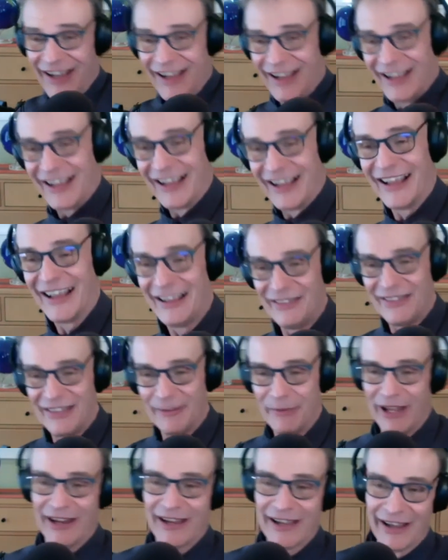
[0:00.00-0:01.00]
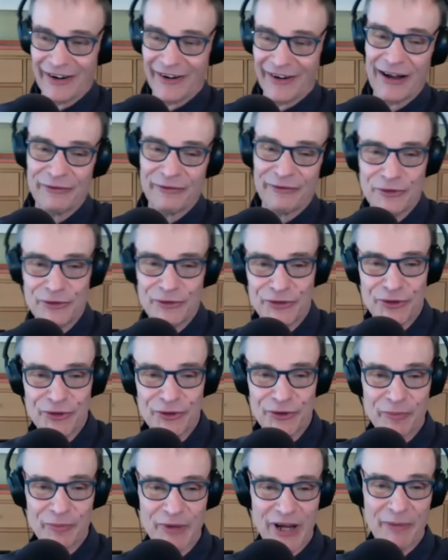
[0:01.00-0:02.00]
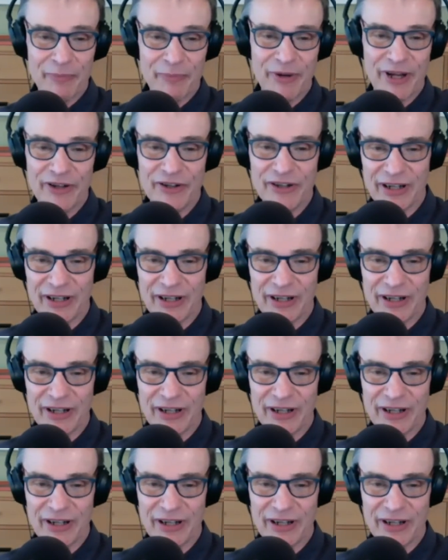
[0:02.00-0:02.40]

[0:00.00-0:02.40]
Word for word: Uh, they cut it off too soon, in my opinion.